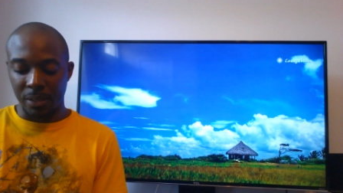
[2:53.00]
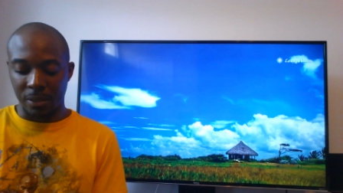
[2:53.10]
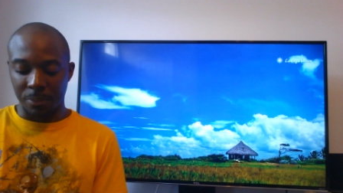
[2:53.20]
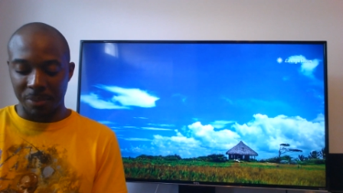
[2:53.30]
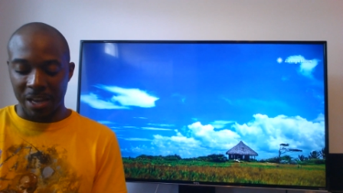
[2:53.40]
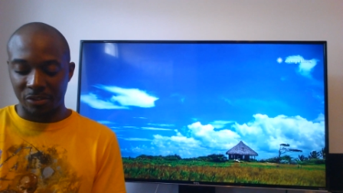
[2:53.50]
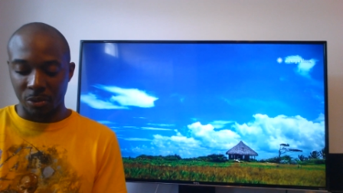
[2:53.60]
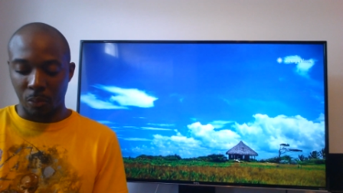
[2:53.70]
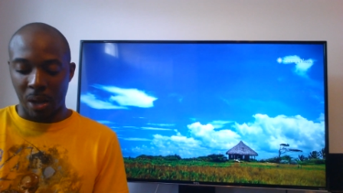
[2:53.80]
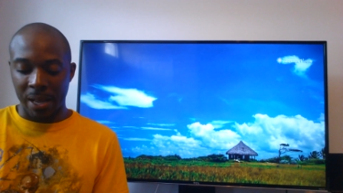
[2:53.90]
Um, not
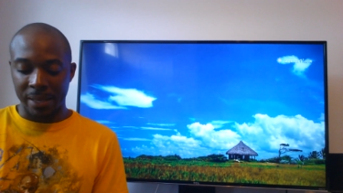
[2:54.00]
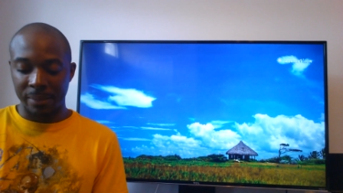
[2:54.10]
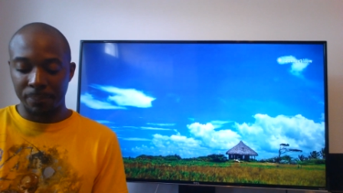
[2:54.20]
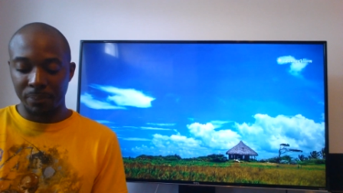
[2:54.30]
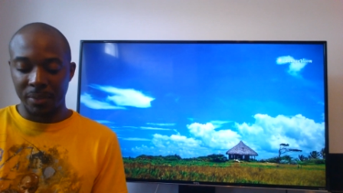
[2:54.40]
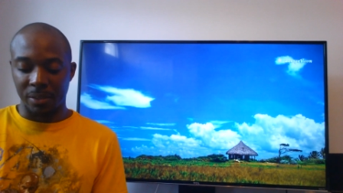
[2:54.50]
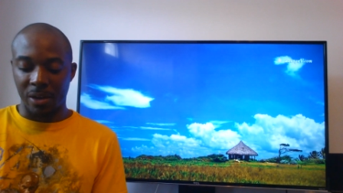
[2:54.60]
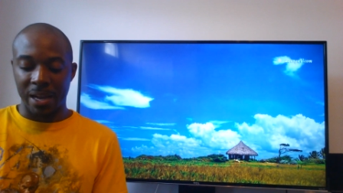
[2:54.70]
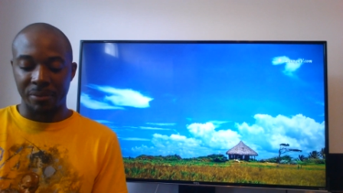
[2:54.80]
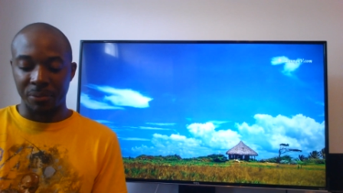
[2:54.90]
sure why you
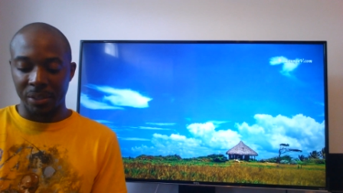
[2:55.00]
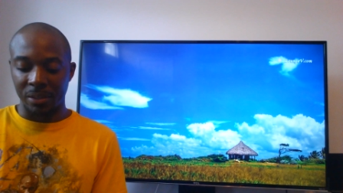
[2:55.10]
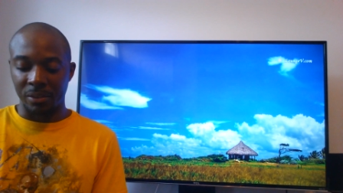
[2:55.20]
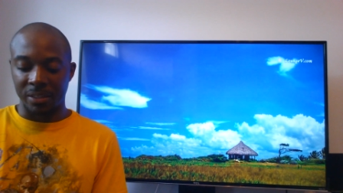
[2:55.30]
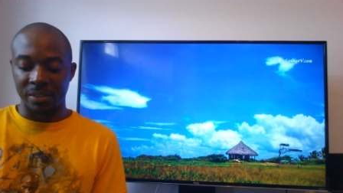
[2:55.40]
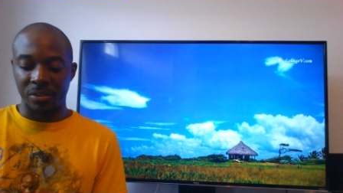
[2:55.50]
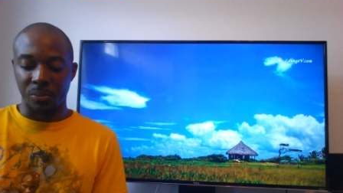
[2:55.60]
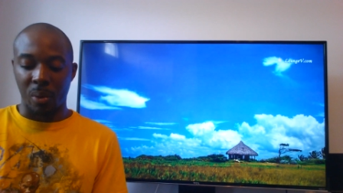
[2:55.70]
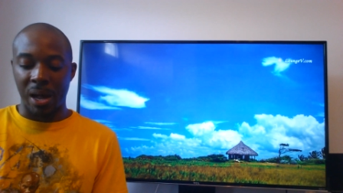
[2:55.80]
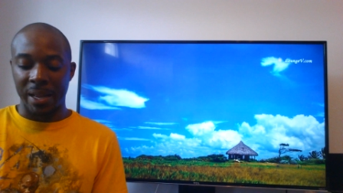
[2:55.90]
know, I haven't really looked
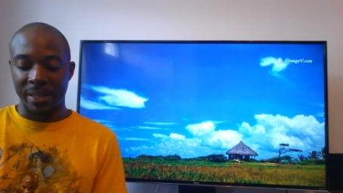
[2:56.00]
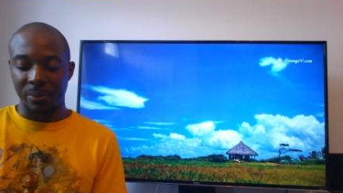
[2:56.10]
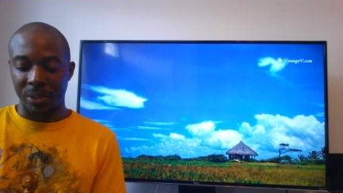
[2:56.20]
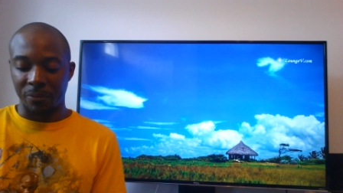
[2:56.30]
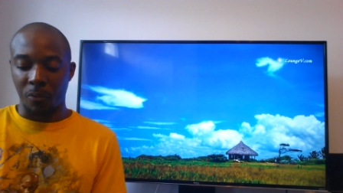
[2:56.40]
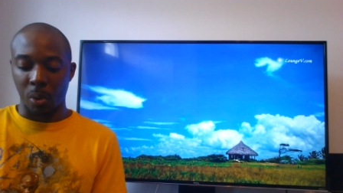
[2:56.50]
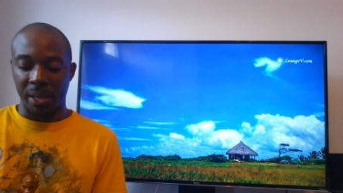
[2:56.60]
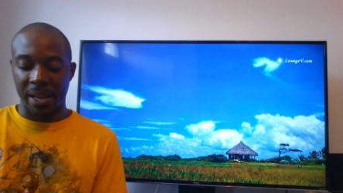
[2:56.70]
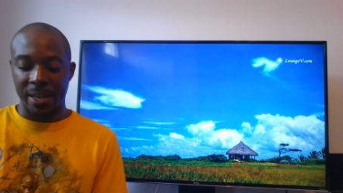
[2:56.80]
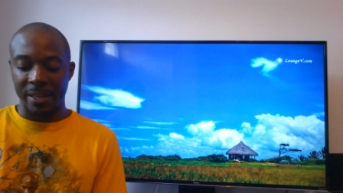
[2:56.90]
into why with the
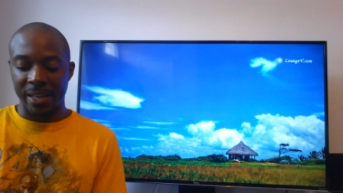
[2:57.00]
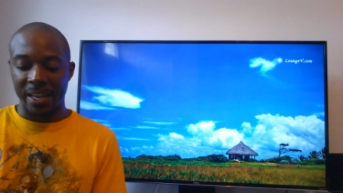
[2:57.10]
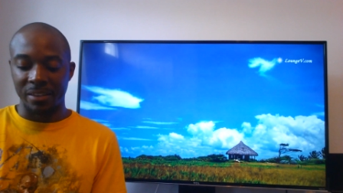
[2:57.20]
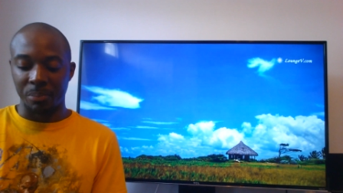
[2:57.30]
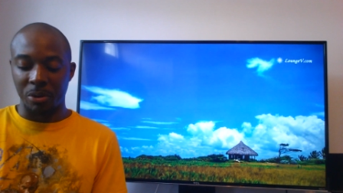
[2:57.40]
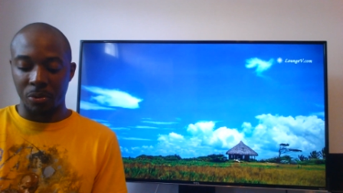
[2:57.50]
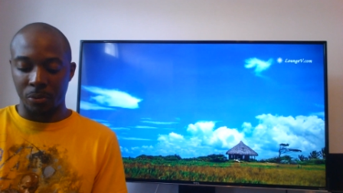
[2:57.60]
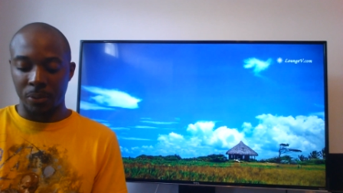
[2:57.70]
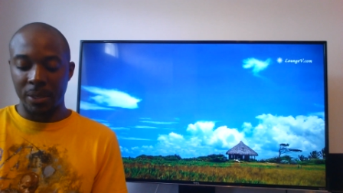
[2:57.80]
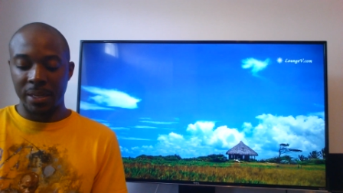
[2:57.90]
4K enhance
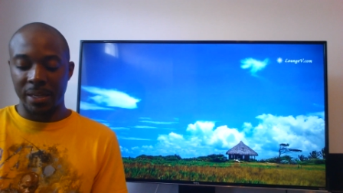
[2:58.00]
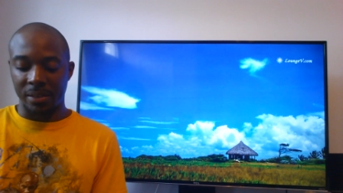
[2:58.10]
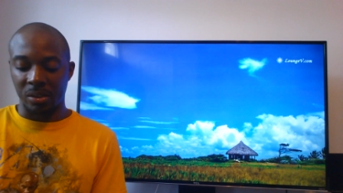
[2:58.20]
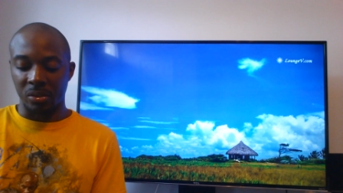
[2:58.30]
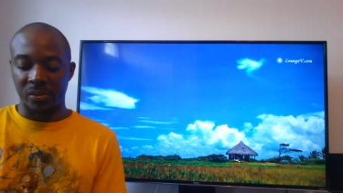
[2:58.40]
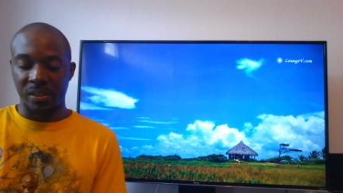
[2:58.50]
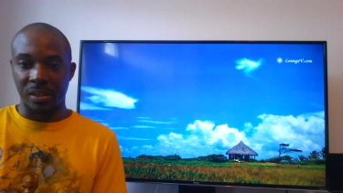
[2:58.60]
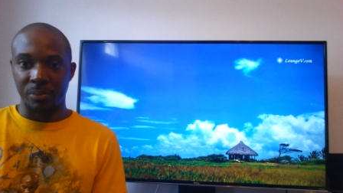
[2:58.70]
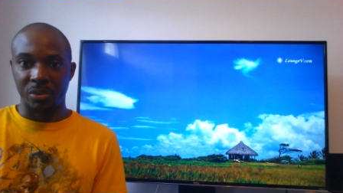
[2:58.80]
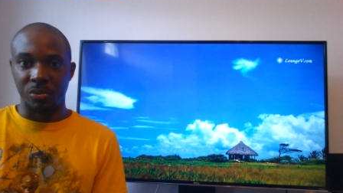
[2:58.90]
mode it turns it
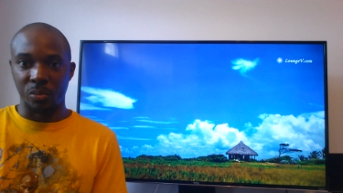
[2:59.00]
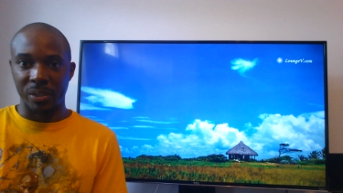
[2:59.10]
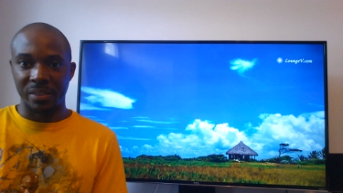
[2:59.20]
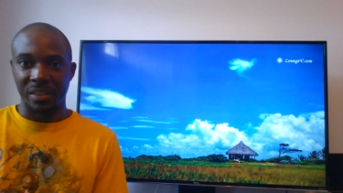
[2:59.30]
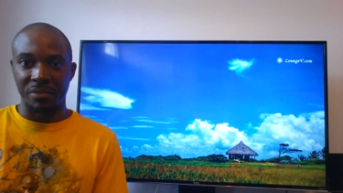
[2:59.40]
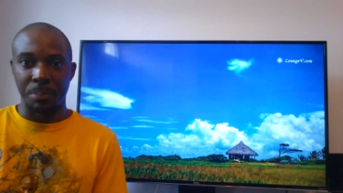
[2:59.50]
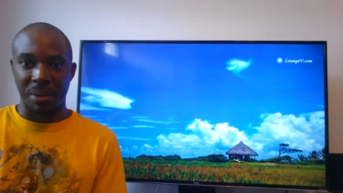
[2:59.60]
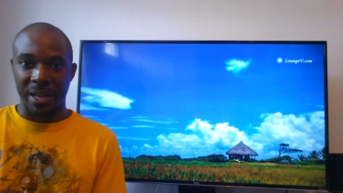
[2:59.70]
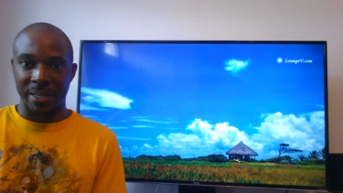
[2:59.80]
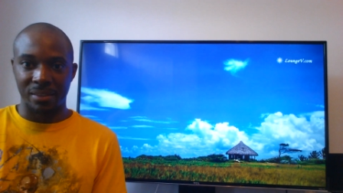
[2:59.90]
up to 27,
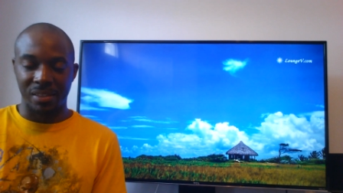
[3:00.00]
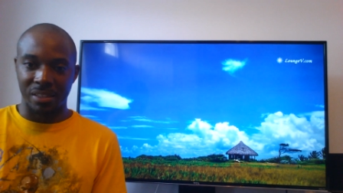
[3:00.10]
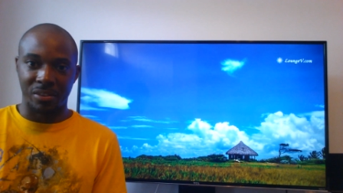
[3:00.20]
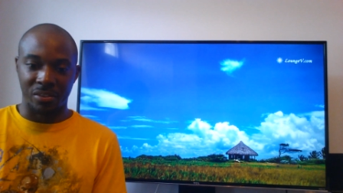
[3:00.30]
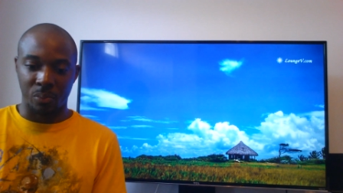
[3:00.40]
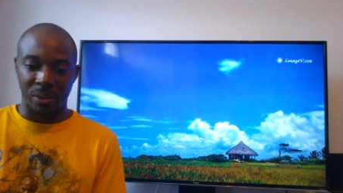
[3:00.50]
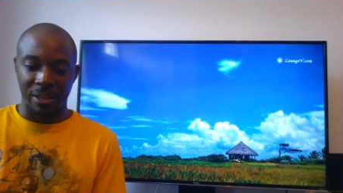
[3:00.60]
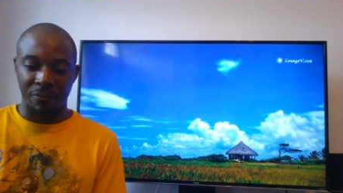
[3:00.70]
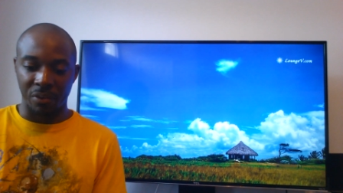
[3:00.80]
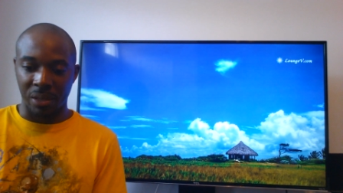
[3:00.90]
but I guess that's just what
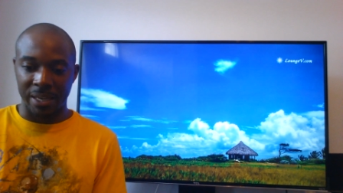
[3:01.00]
they feel